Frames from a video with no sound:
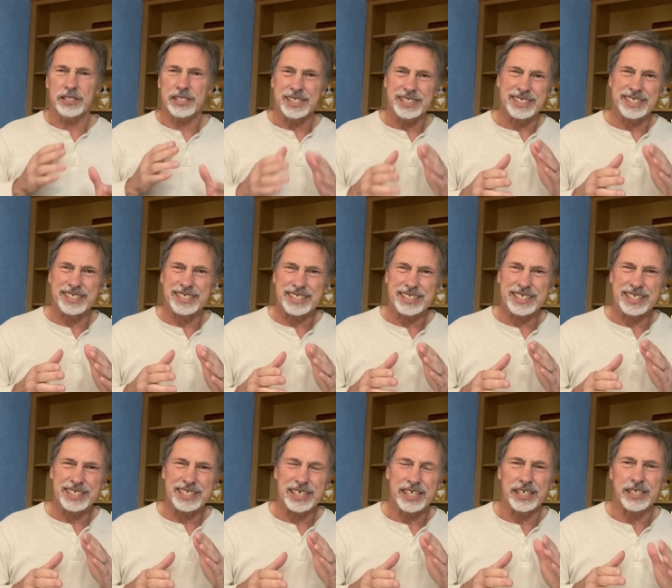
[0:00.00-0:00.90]
is
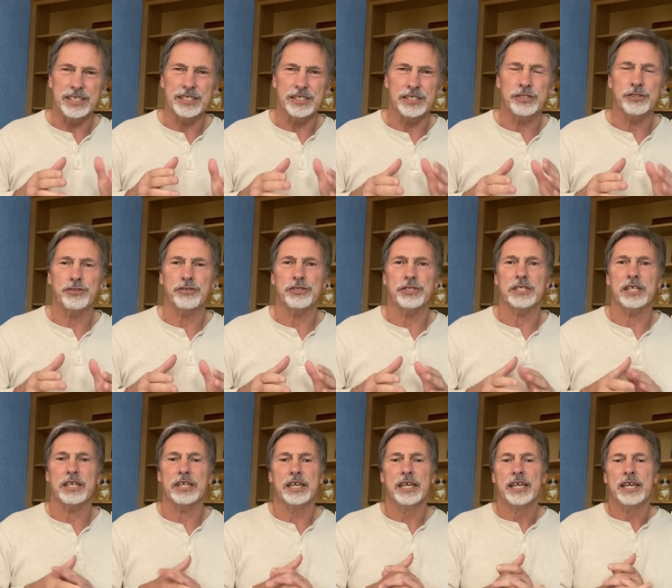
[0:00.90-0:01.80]
is
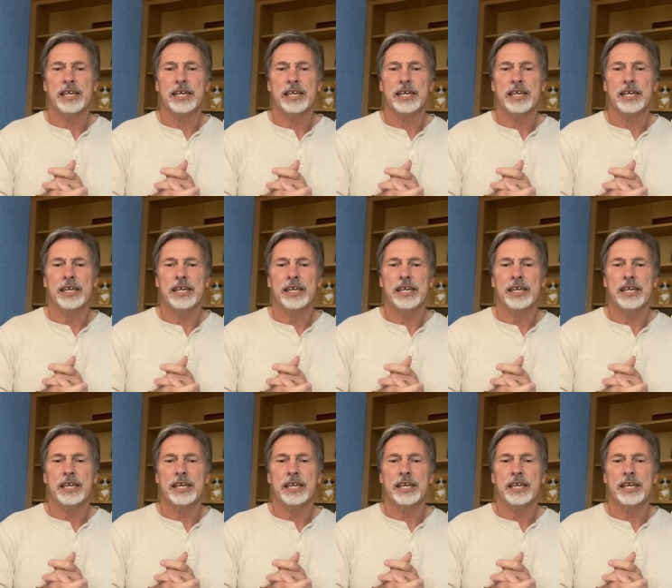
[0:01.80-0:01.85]
interesting.